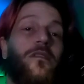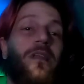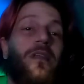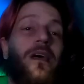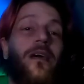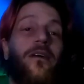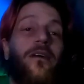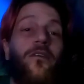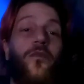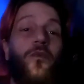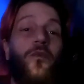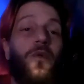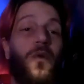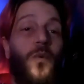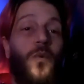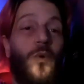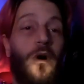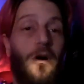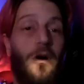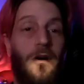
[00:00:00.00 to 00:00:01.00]
like who
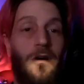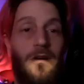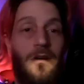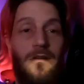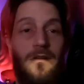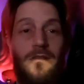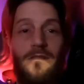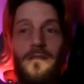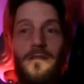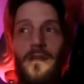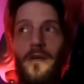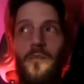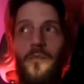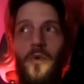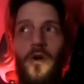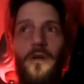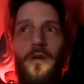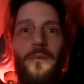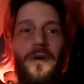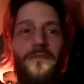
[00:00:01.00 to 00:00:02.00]
you are is like
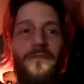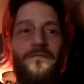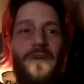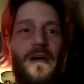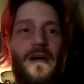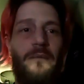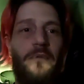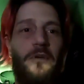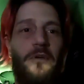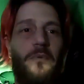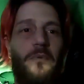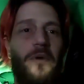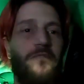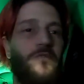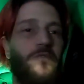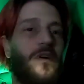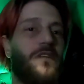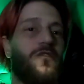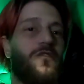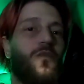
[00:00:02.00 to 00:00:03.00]
part of my family or my
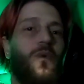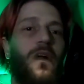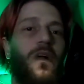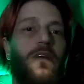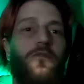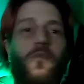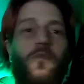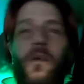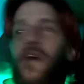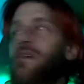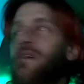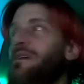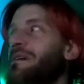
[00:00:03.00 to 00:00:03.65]
friends or whatever. But